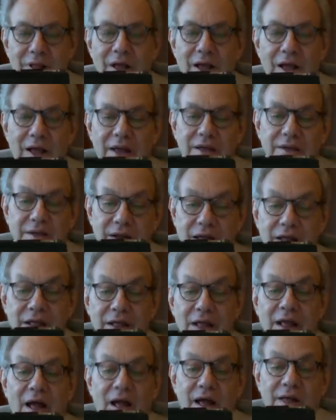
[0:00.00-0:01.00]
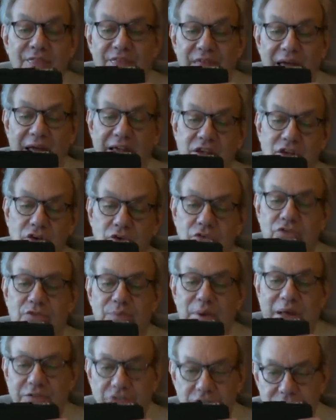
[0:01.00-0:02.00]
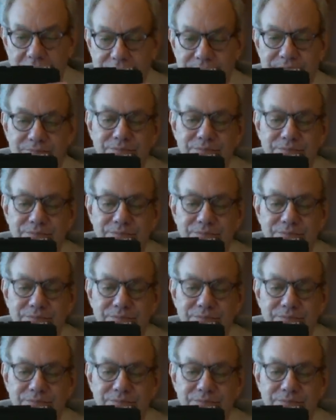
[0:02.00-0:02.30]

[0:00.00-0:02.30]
And thank you, Spencer.